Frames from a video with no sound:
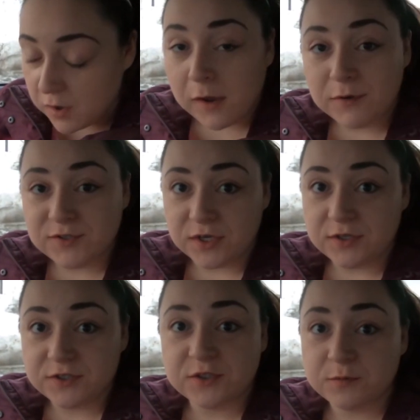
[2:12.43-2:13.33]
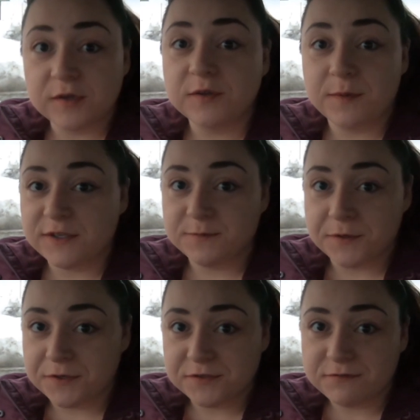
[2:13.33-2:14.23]
I would say this is one of the best
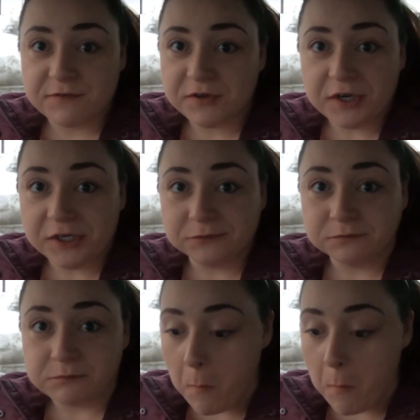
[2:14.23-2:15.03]
burgers I've ever had.